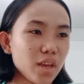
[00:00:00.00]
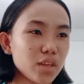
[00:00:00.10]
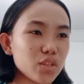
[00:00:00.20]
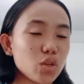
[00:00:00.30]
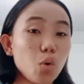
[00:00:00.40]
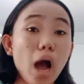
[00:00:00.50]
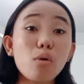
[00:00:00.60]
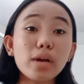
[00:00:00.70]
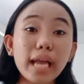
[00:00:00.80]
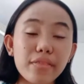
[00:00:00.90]
So
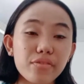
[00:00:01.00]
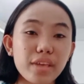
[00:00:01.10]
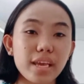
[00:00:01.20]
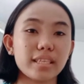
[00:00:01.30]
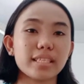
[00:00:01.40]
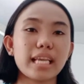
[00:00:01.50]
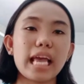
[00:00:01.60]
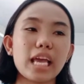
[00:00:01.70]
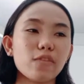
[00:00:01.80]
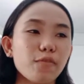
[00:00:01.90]
how can these
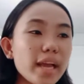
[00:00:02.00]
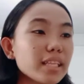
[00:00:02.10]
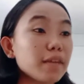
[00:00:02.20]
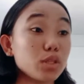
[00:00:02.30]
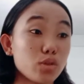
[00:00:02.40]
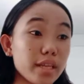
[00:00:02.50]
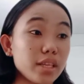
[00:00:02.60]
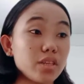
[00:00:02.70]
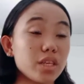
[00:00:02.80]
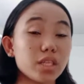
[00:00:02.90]
effective
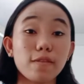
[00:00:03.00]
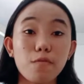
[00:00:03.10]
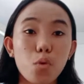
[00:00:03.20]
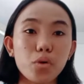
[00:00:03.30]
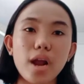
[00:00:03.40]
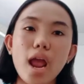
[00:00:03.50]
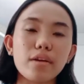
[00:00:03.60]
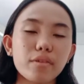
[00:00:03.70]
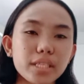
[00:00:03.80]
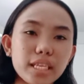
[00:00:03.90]
strategies for
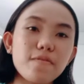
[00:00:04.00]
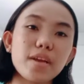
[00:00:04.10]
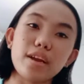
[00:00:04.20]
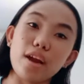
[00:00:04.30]
receiving